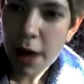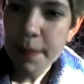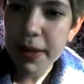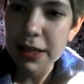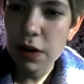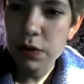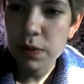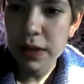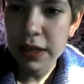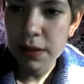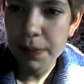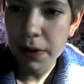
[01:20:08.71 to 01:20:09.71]
Because I was
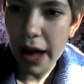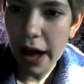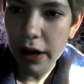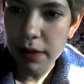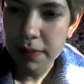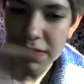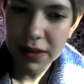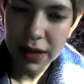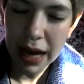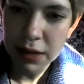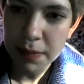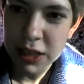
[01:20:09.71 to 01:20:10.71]
reading the book Alchemy of the
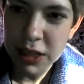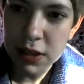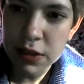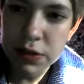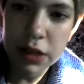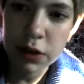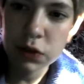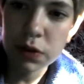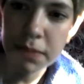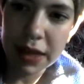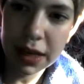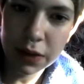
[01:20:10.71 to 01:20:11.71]
Nine Dimensions, and you told
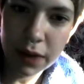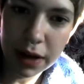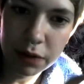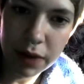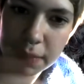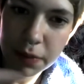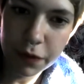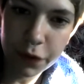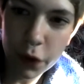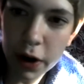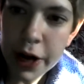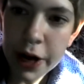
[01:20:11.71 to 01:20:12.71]
me that you had read it
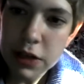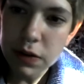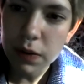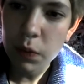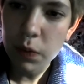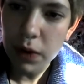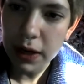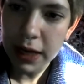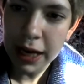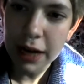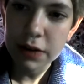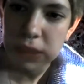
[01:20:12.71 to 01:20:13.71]
before, so we were
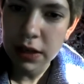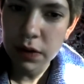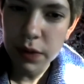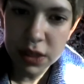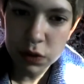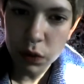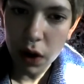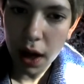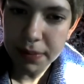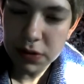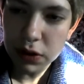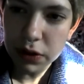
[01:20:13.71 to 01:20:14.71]
working, and I was sending you all these crop
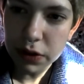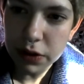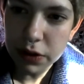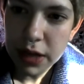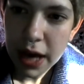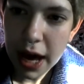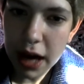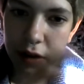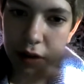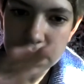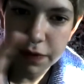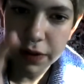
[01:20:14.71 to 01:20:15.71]
circles and all
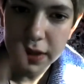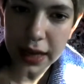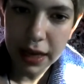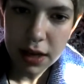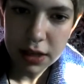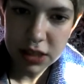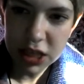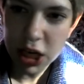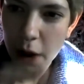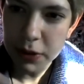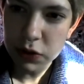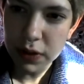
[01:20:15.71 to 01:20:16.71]
these different like
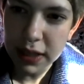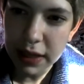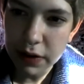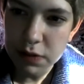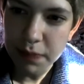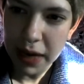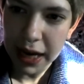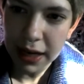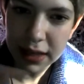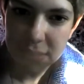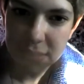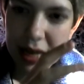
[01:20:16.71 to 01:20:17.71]
geometry that was made and
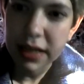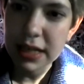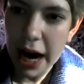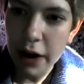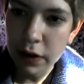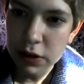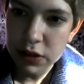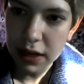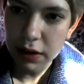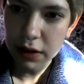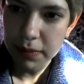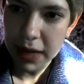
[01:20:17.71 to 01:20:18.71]
like sent down found and
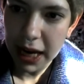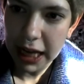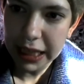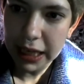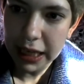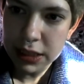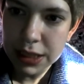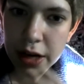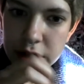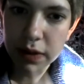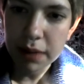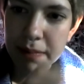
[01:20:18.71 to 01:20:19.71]
channeled from the aliens.
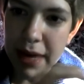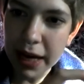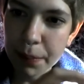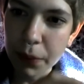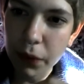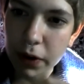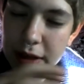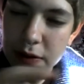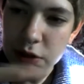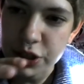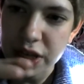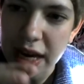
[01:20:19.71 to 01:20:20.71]
So we can make a board that
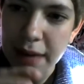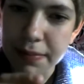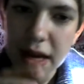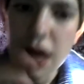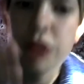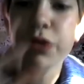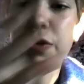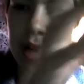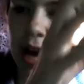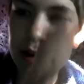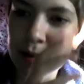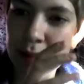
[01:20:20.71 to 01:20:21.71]
was shaped through the
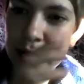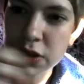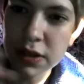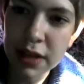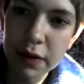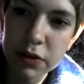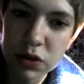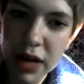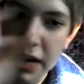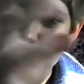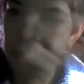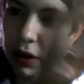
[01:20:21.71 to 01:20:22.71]
ninth dimension that was
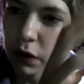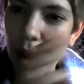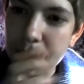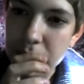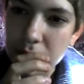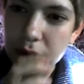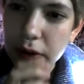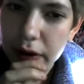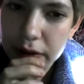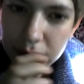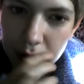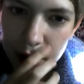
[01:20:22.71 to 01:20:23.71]
channeled in the crop
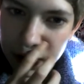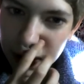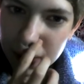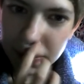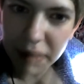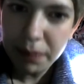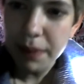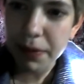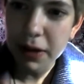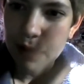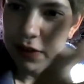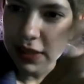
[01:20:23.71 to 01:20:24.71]
circles. So we could bring people
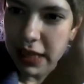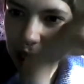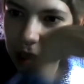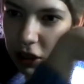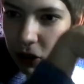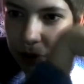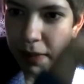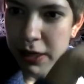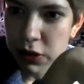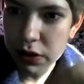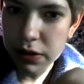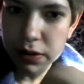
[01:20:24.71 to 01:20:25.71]
and have this like
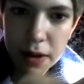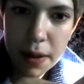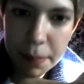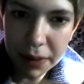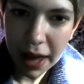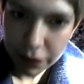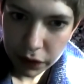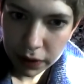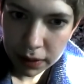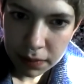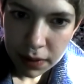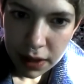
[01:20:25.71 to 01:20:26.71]
interdimensional
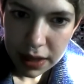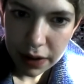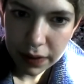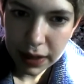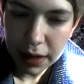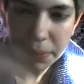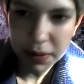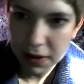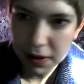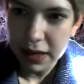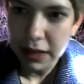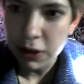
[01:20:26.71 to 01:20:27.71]
platform that would help
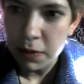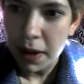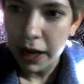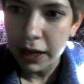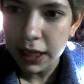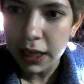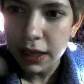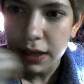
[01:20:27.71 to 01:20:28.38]
ascend humanity.